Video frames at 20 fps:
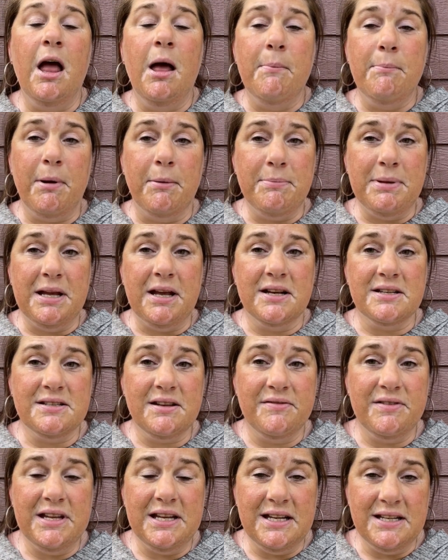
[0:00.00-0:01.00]
but because
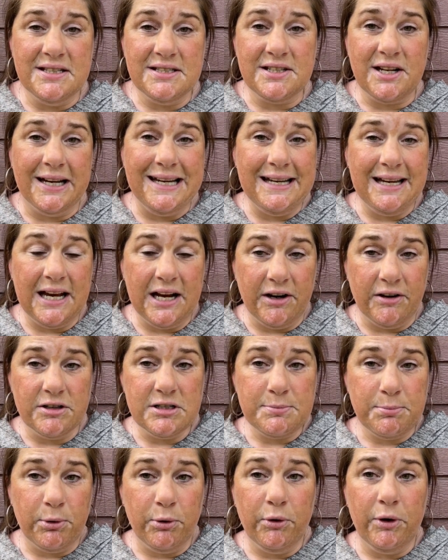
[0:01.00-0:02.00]
of the Incyte Cares
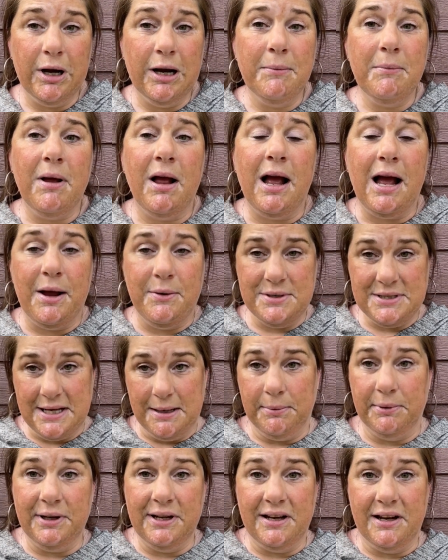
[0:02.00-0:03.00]
program, I was
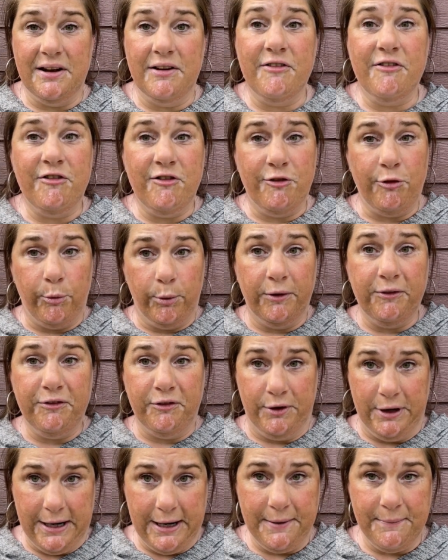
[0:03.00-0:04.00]
able to get it for
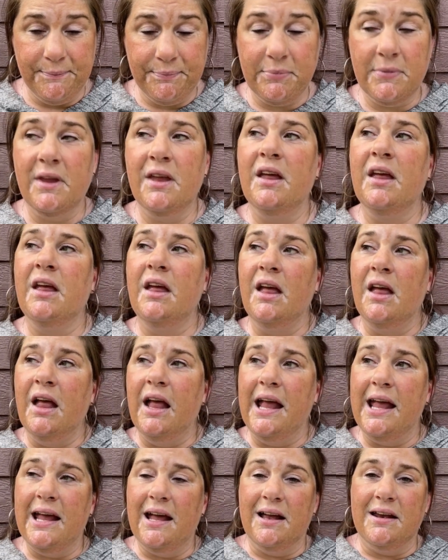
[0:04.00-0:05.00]
free.
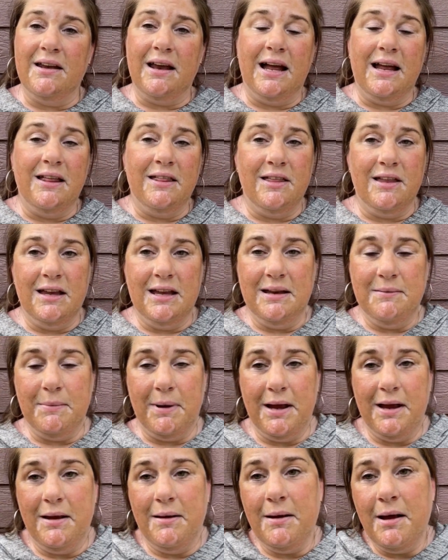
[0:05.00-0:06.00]
And in
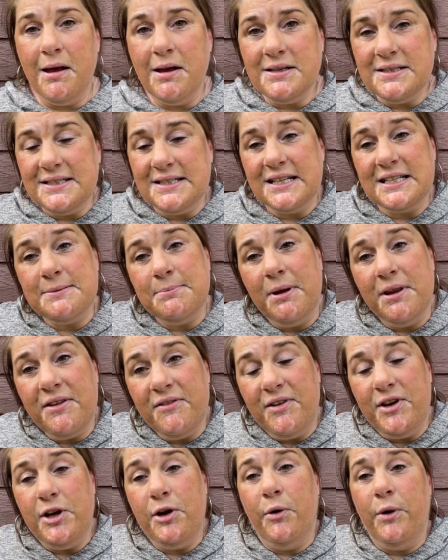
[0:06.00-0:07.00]
my 6-month
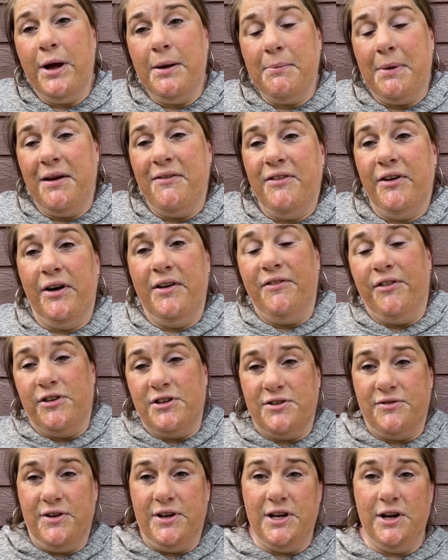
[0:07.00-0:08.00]
video and my very
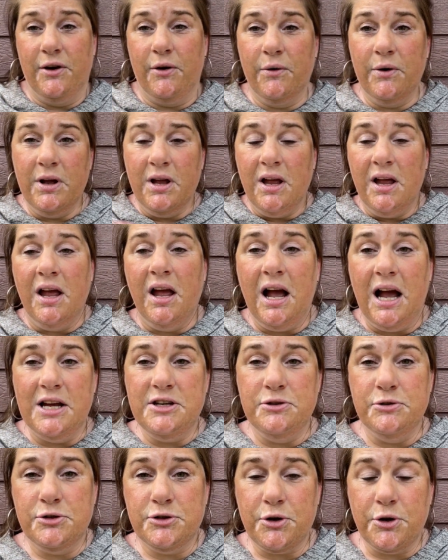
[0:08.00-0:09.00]
first video, I
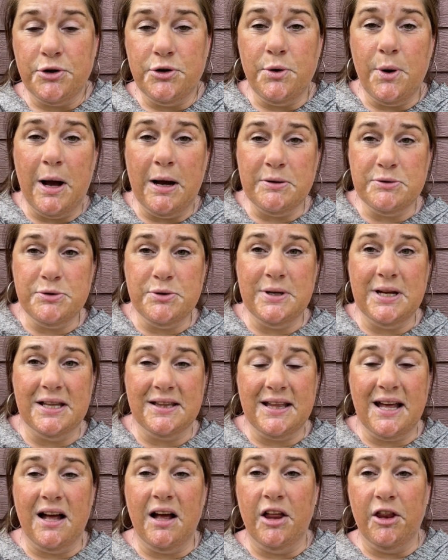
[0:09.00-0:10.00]
do show you how to get
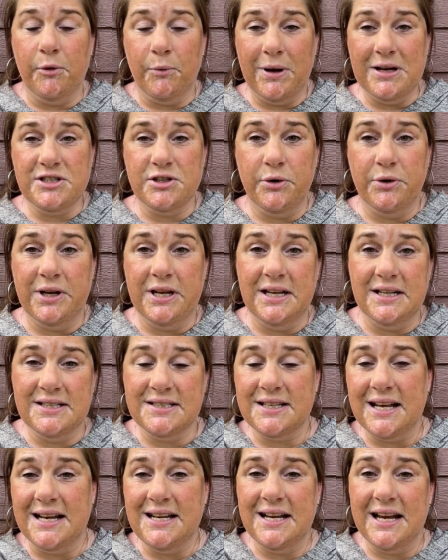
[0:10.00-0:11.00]
that. Otherwise, go to
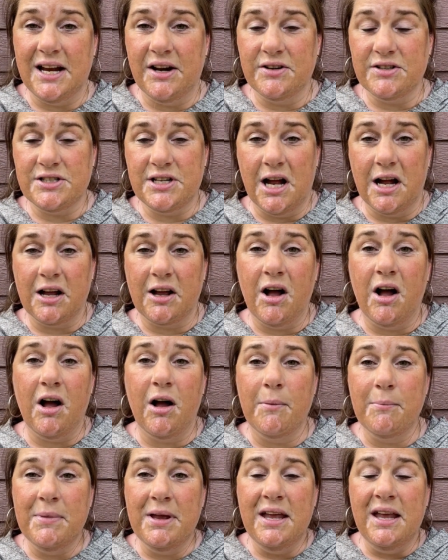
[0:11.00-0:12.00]

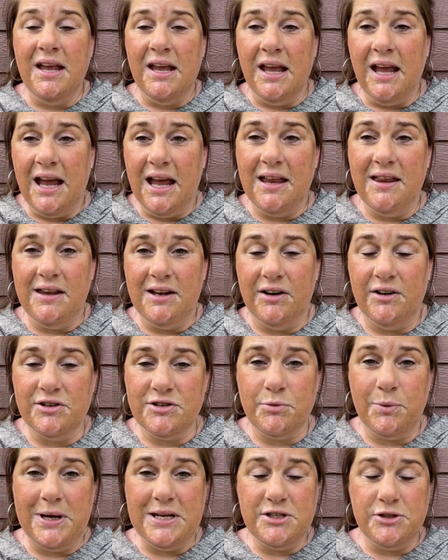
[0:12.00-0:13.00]
incytecares.com, and
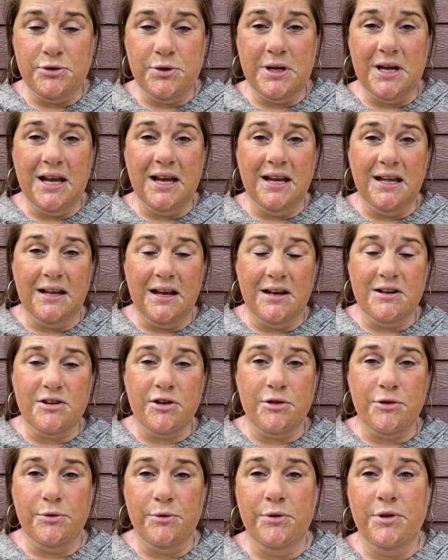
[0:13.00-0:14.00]
there's ways you can get it
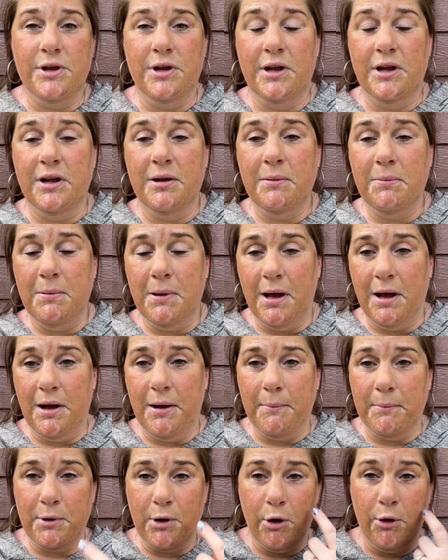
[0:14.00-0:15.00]
through the
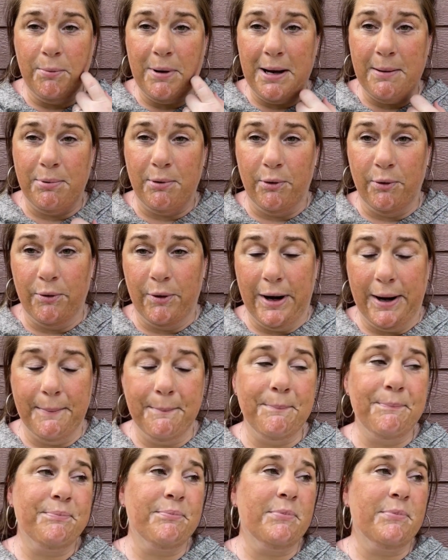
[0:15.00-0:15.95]
copay program.